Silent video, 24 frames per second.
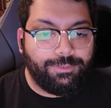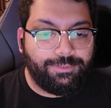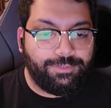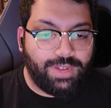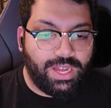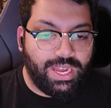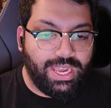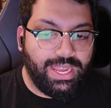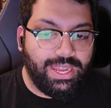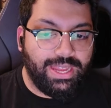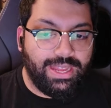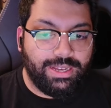
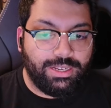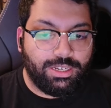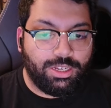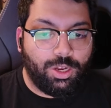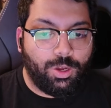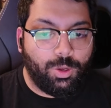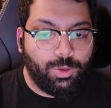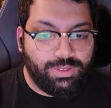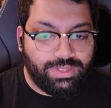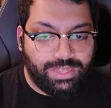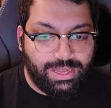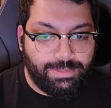fire and
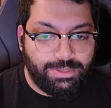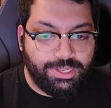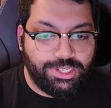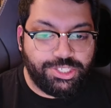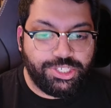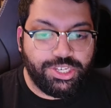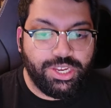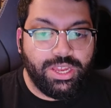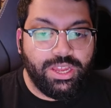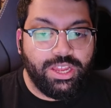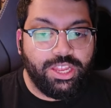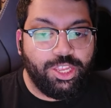cold
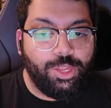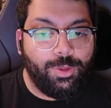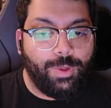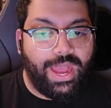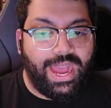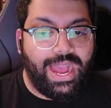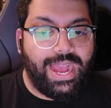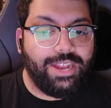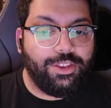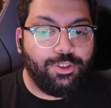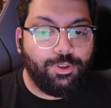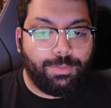damage, you
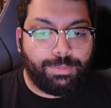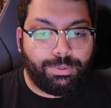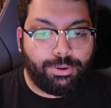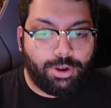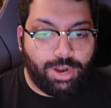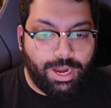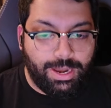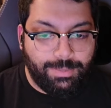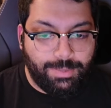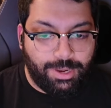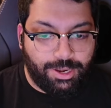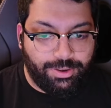add your
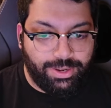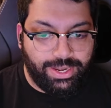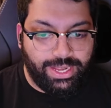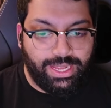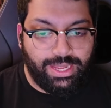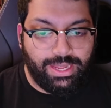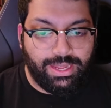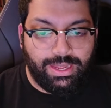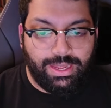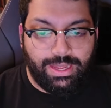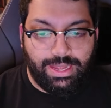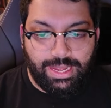
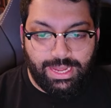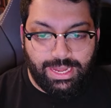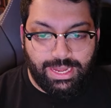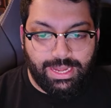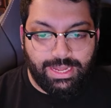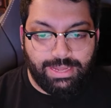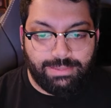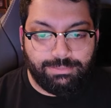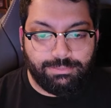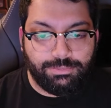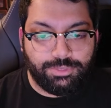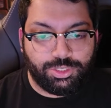primary
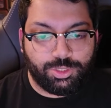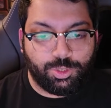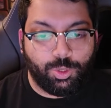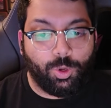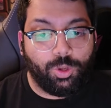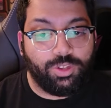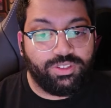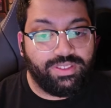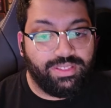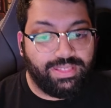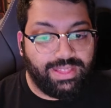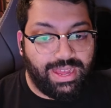
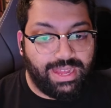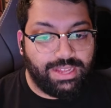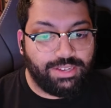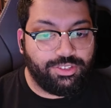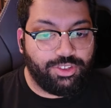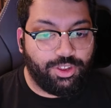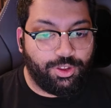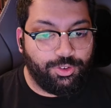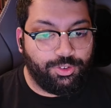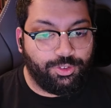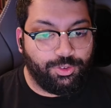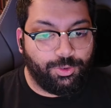score to that
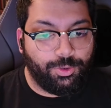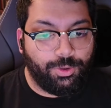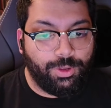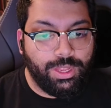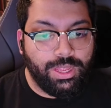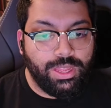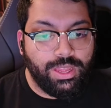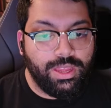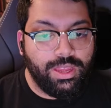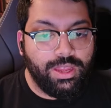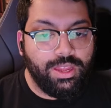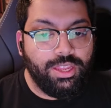total.
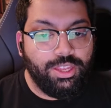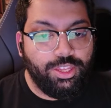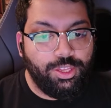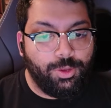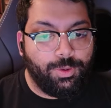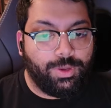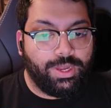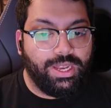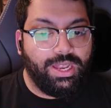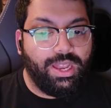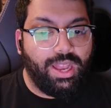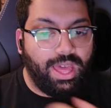
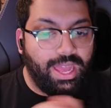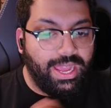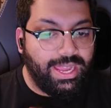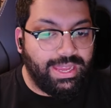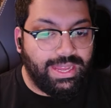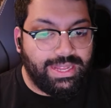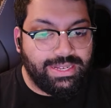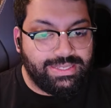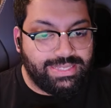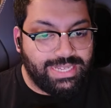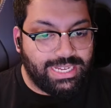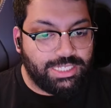You can light
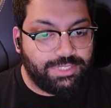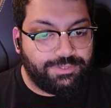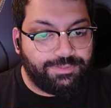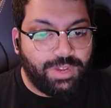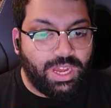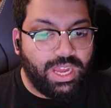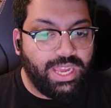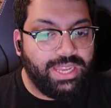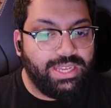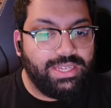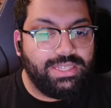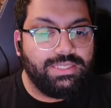and douse
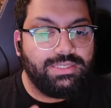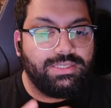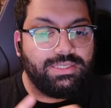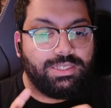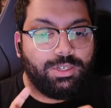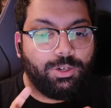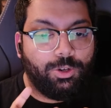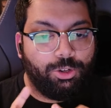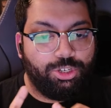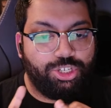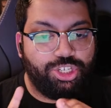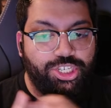fires
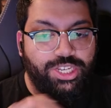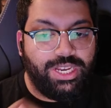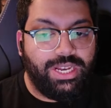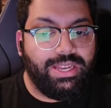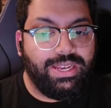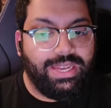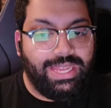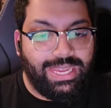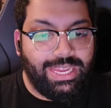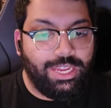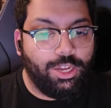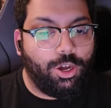or chill
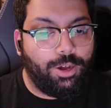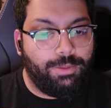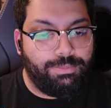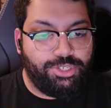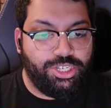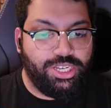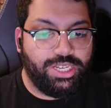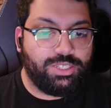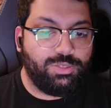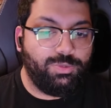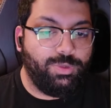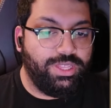and heat
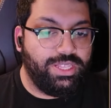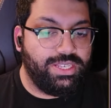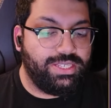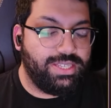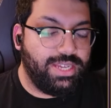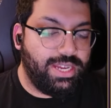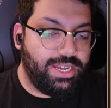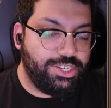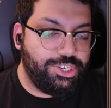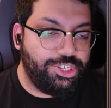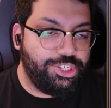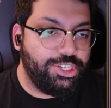objects with a
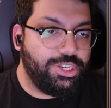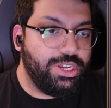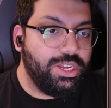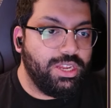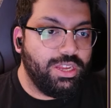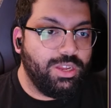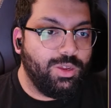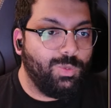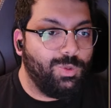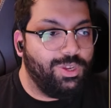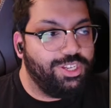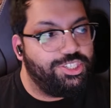touch,
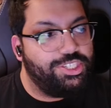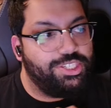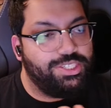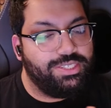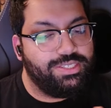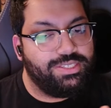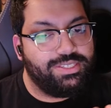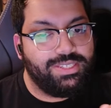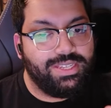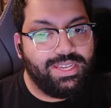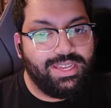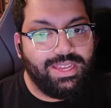which
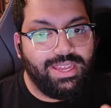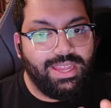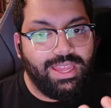is,